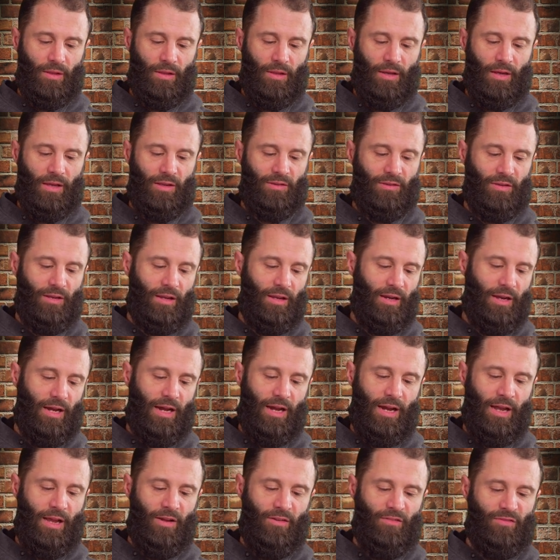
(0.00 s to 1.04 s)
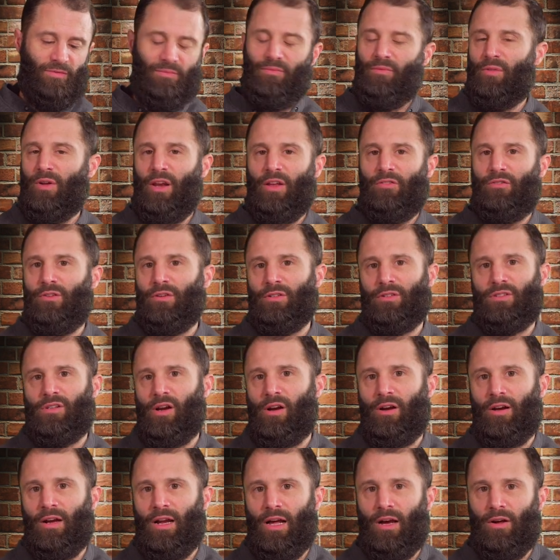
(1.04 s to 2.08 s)
like I said, I have, when I first
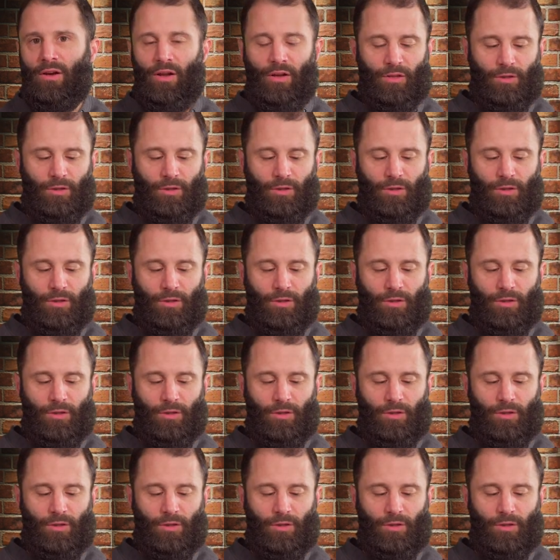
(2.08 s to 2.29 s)
started out,